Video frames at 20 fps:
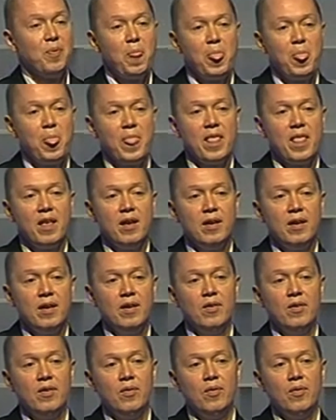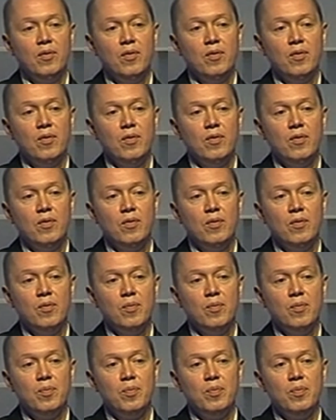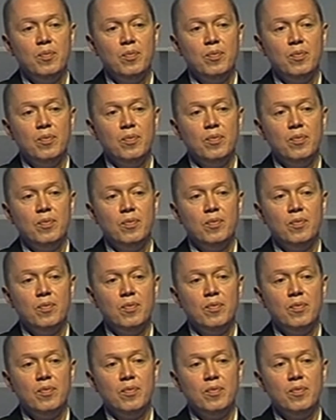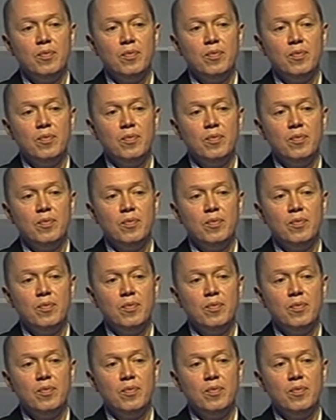(silence)